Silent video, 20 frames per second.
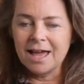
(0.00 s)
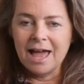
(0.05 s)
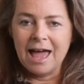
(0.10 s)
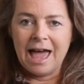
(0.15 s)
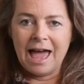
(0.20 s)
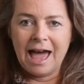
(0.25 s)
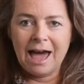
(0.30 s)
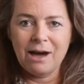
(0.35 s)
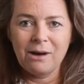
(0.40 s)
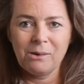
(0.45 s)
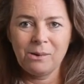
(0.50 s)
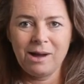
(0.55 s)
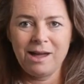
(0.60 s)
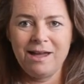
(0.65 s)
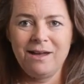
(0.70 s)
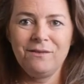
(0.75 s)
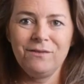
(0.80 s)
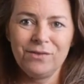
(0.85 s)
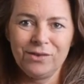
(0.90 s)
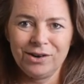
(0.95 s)

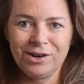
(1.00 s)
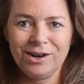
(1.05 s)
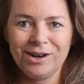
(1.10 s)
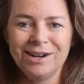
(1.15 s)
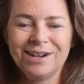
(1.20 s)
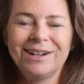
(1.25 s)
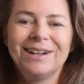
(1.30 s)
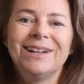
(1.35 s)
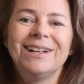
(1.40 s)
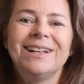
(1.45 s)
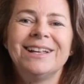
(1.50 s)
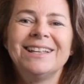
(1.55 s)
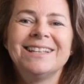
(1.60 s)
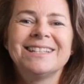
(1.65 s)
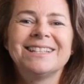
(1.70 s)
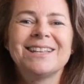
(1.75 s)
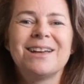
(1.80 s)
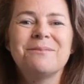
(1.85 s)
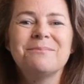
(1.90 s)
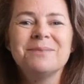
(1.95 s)
However,
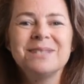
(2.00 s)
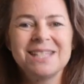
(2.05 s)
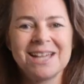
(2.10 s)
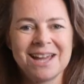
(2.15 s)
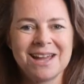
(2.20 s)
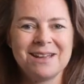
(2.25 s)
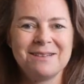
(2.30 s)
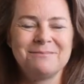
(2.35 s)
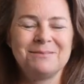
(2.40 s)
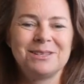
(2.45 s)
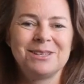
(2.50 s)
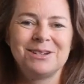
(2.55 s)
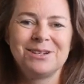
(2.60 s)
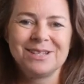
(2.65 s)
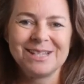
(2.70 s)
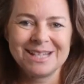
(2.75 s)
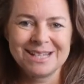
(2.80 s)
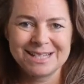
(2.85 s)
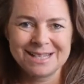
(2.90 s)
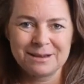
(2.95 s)
sometimes there's
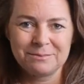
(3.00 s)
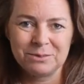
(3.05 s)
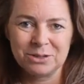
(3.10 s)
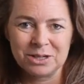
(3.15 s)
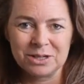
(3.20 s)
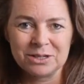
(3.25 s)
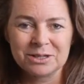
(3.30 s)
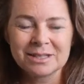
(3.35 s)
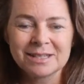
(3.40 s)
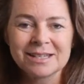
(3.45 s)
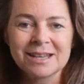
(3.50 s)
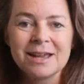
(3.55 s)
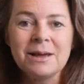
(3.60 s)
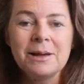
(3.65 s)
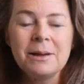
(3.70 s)
exceptions,